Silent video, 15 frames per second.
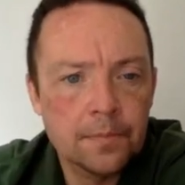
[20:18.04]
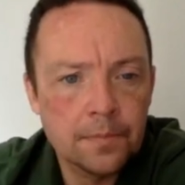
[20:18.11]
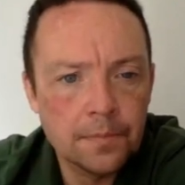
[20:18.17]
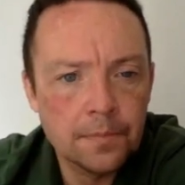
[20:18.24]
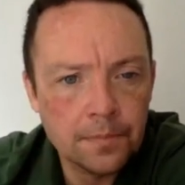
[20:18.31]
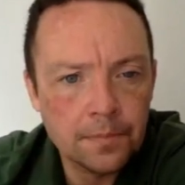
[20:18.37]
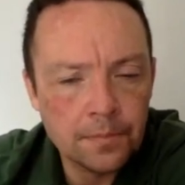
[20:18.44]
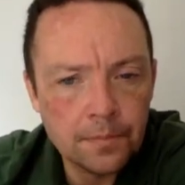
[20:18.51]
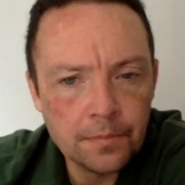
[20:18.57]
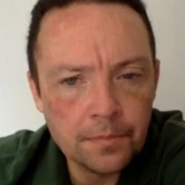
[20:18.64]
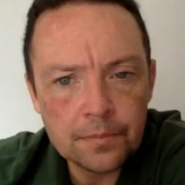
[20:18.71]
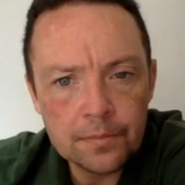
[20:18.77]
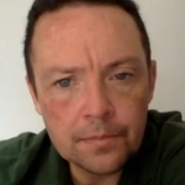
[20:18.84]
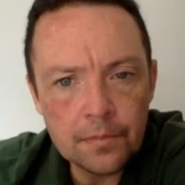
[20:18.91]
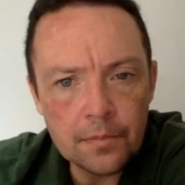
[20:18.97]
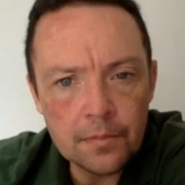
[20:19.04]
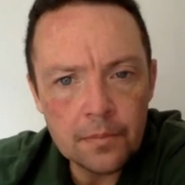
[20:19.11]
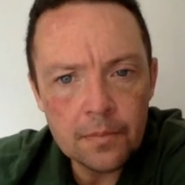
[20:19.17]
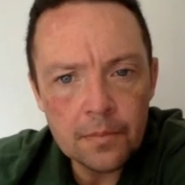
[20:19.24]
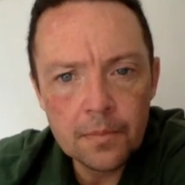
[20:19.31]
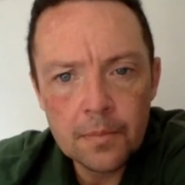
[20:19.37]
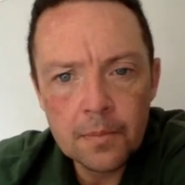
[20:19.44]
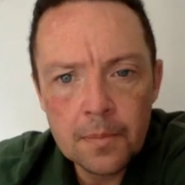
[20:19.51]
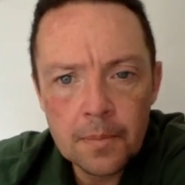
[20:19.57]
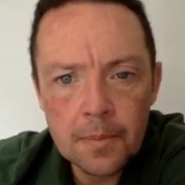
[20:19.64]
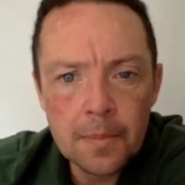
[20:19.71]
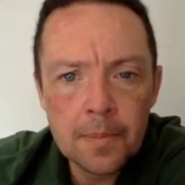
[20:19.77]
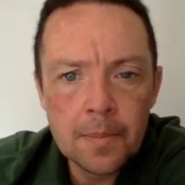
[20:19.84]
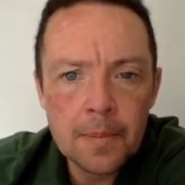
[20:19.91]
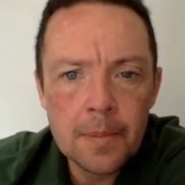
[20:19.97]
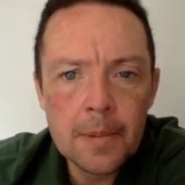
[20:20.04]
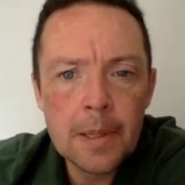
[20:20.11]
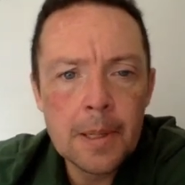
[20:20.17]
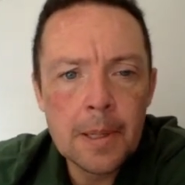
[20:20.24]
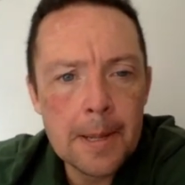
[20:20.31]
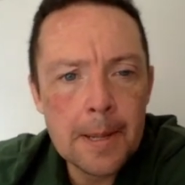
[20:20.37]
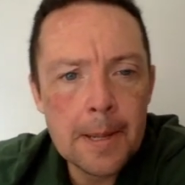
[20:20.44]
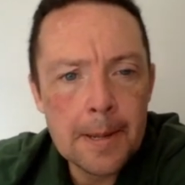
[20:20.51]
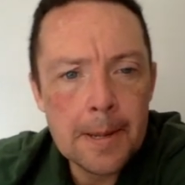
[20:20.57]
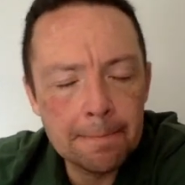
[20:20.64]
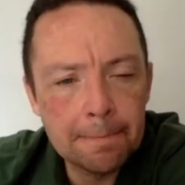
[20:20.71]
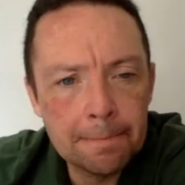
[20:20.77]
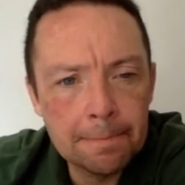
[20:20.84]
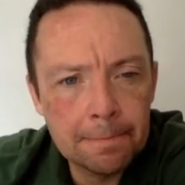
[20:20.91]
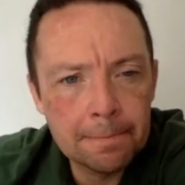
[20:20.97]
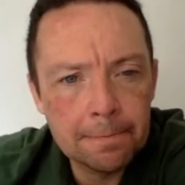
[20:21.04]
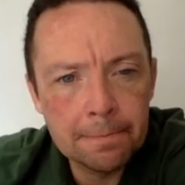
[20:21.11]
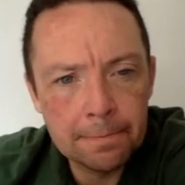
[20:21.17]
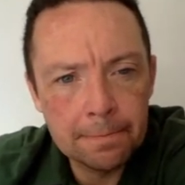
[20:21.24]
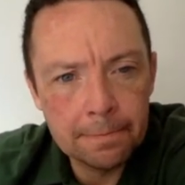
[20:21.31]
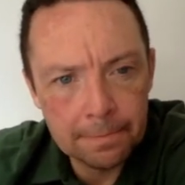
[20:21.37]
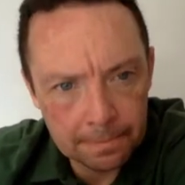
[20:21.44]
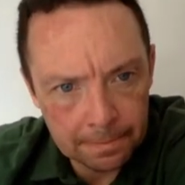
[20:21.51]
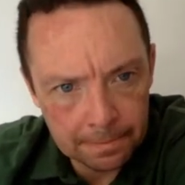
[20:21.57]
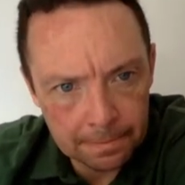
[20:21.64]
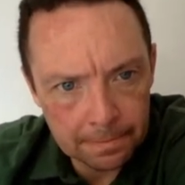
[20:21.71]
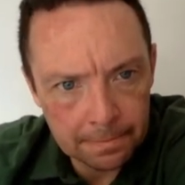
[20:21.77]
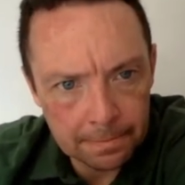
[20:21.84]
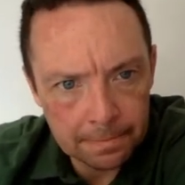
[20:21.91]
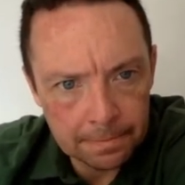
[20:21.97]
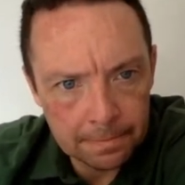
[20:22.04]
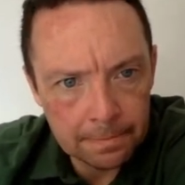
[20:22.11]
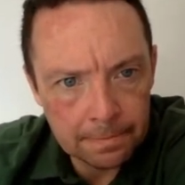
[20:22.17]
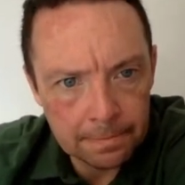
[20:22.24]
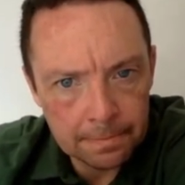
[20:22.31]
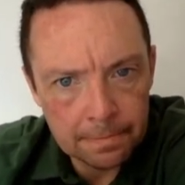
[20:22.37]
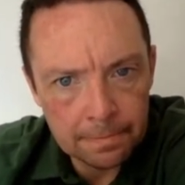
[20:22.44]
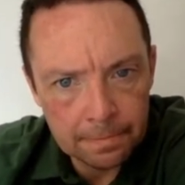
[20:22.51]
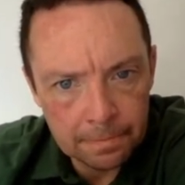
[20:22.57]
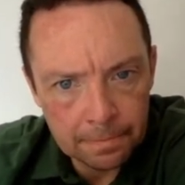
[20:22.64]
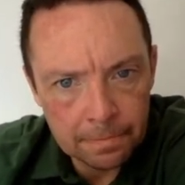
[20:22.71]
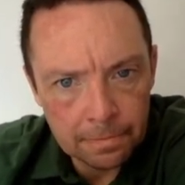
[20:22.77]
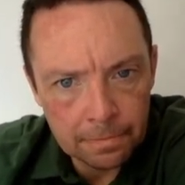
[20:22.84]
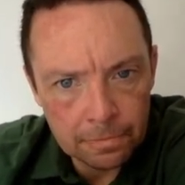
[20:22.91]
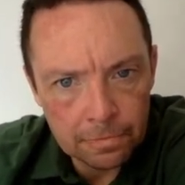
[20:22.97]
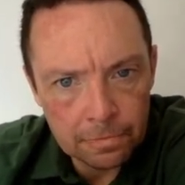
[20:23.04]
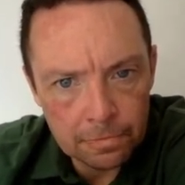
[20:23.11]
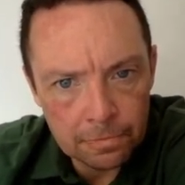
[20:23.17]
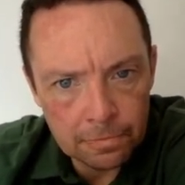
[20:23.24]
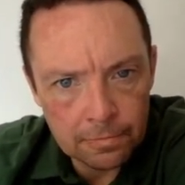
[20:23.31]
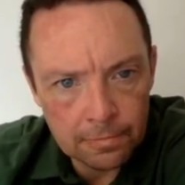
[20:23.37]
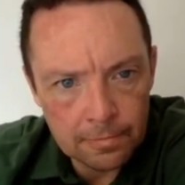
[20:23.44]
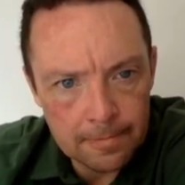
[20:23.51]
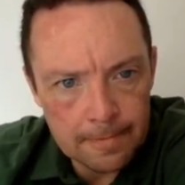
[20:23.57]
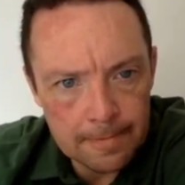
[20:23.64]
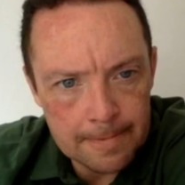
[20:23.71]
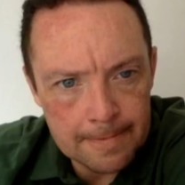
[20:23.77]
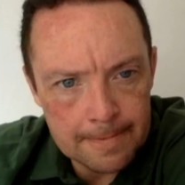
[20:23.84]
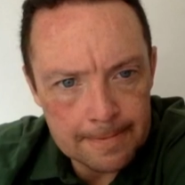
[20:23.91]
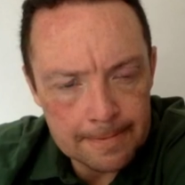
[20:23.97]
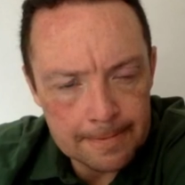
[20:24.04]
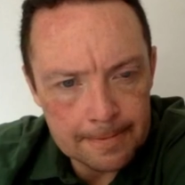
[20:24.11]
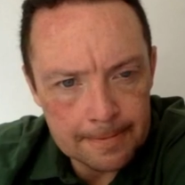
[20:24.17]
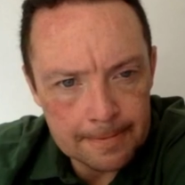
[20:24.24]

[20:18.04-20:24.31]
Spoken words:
No words are spoken by the person on screen.